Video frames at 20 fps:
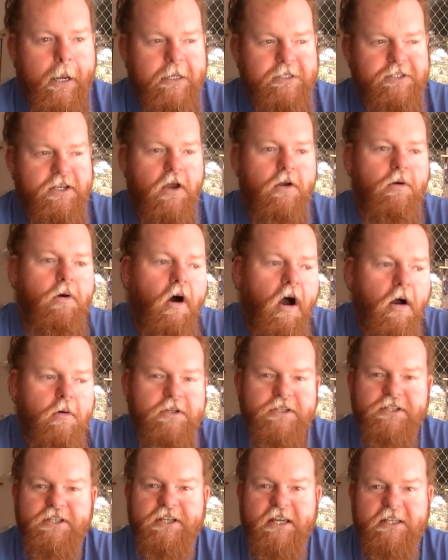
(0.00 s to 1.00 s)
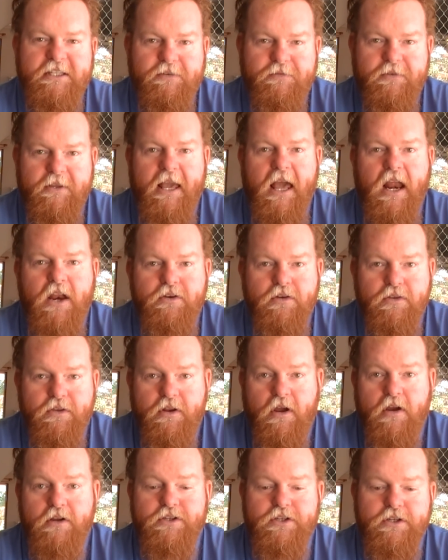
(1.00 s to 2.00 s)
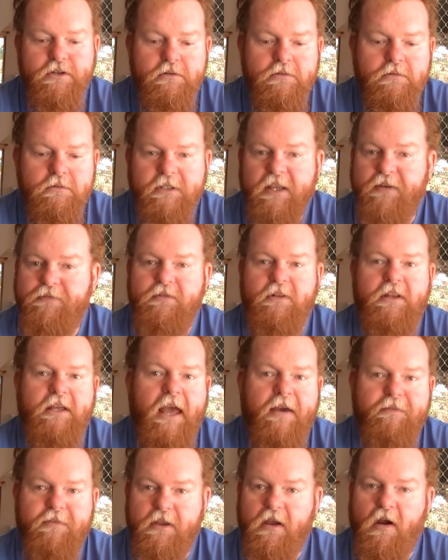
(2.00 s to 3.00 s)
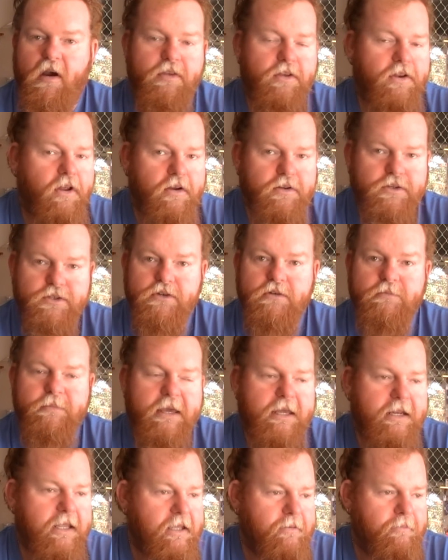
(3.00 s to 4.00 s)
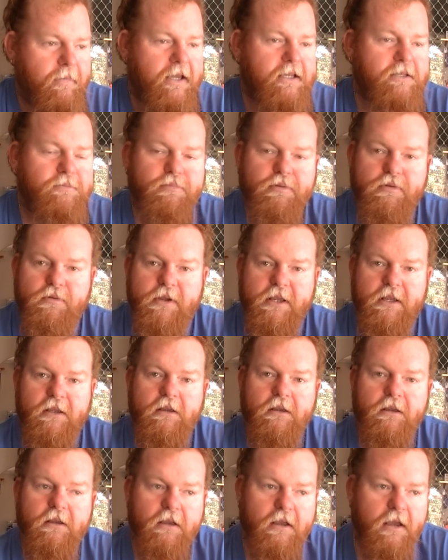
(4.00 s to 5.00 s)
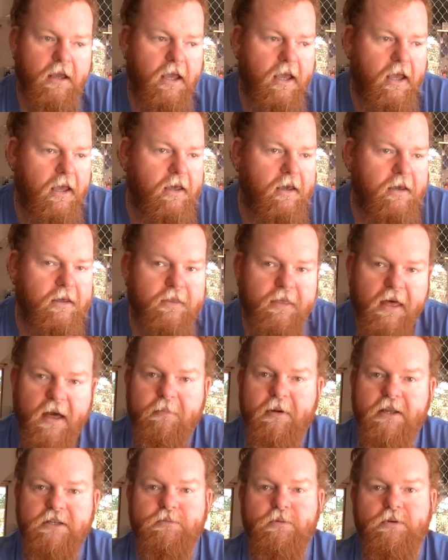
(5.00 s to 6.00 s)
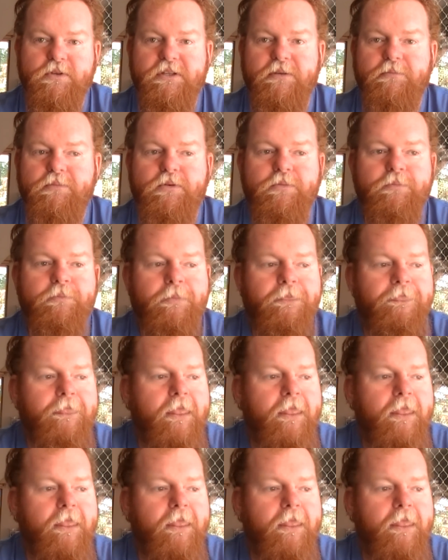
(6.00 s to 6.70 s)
So I would suggest if you're going to do the no chill, definitely have a go at the no chill, man. It makes brewing that much more simple.